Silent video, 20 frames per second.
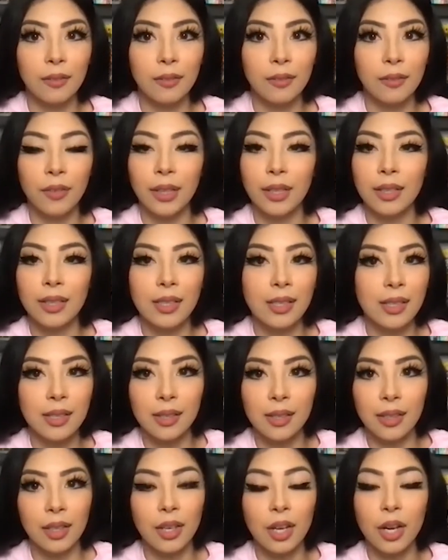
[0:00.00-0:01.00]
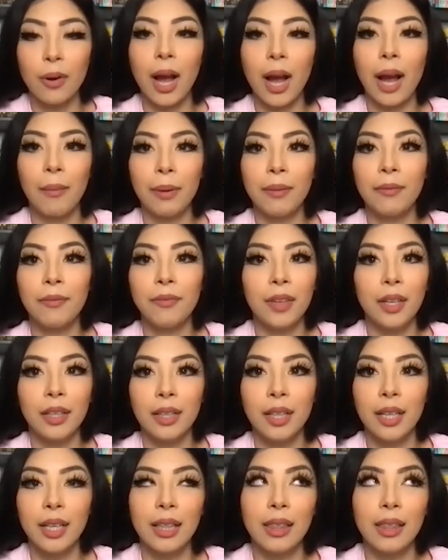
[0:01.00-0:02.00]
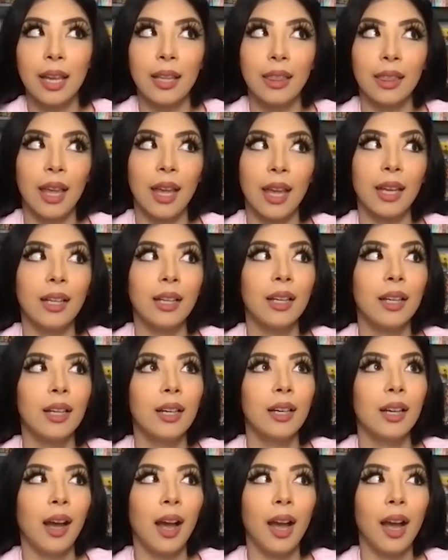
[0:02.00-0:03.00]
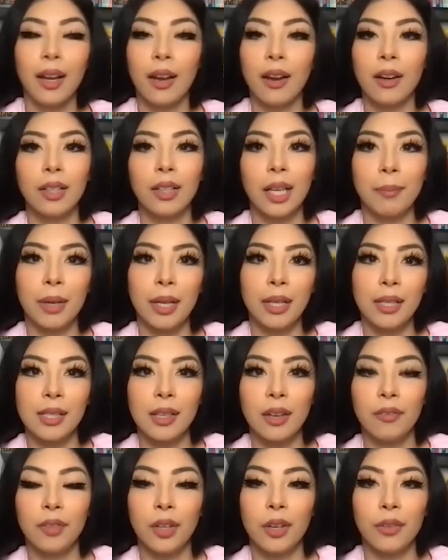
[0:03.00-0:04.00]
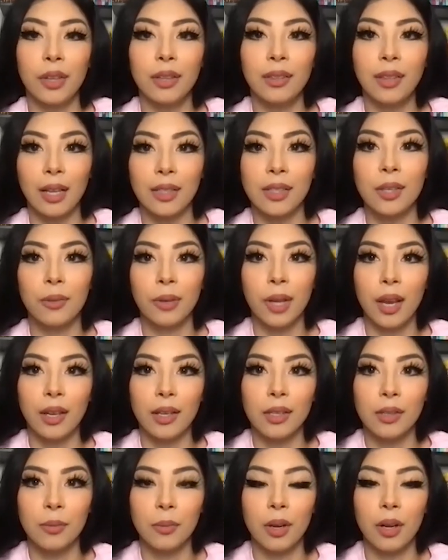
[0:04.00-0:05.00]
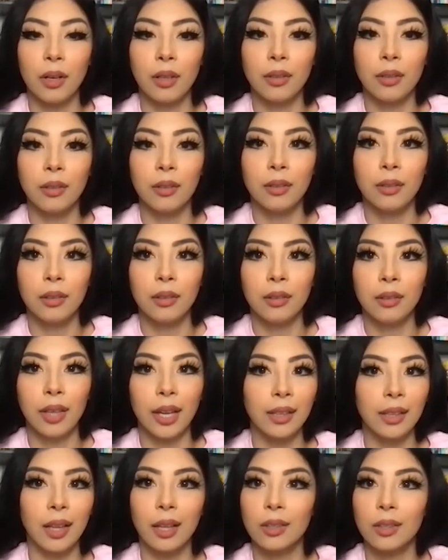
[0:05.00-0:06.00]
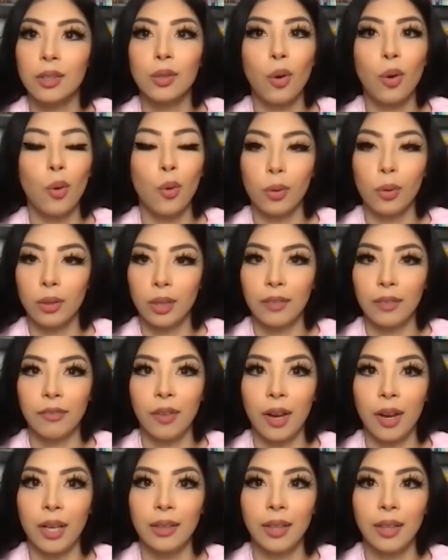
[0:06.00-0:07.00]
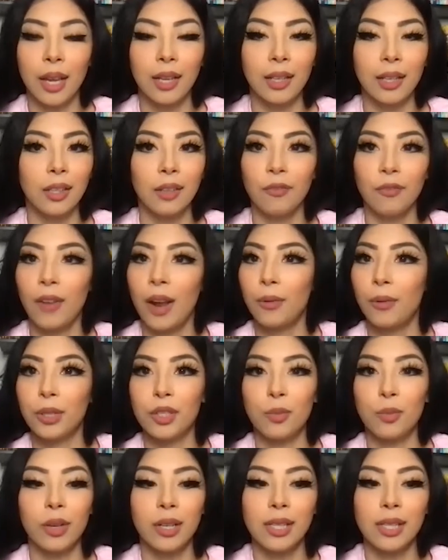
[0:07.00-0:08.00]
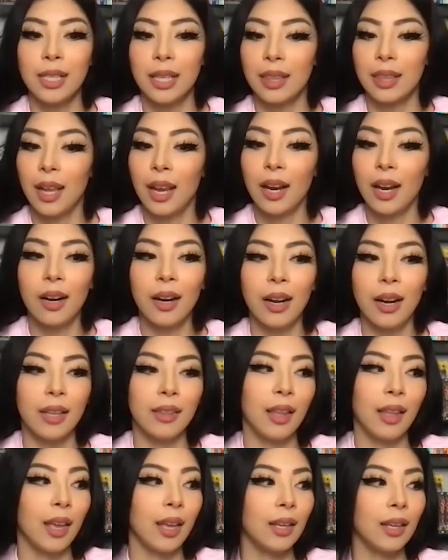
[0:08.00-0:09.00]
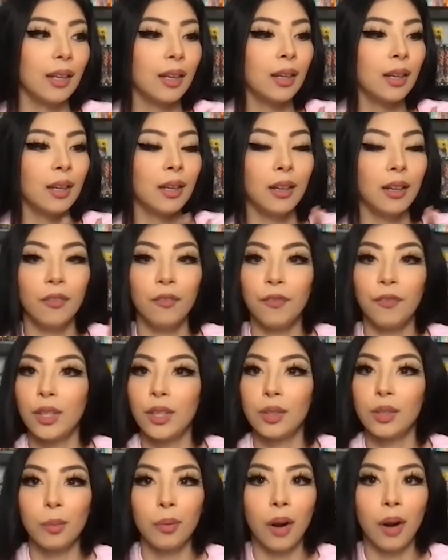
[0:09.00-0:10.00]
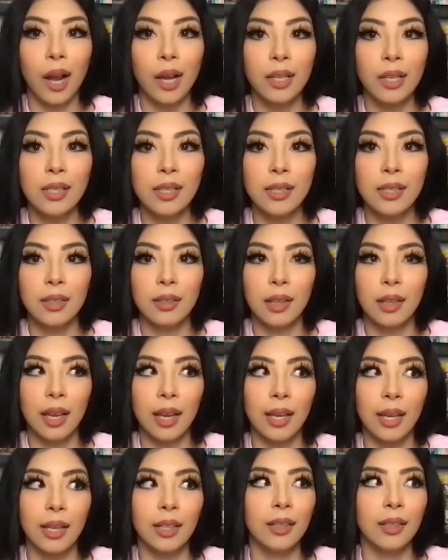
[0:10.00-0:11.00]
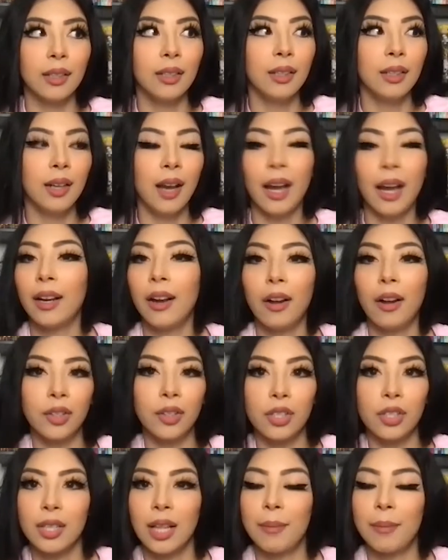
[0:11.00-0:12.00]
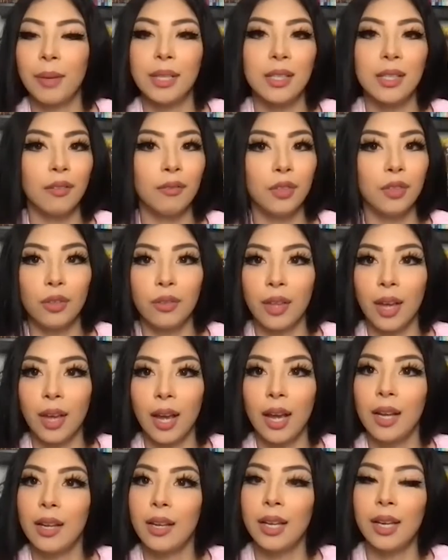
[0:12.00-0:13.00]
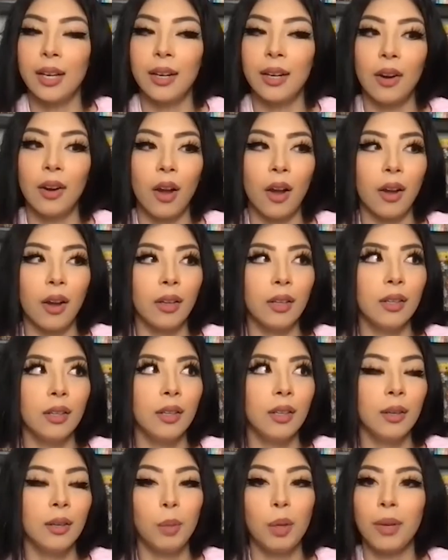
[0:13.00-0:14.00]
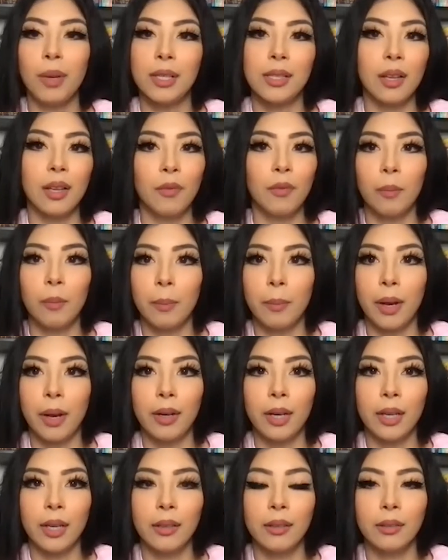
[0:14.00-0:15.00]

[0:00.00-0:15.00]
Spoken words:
fix, how I'm feeling, then like I gotta let myself know that that's okay as well. Like, that's totally fine. Like, if I would just want to sit there and like feel depressed, like I gotta just let myself do that and not beat myself up about it.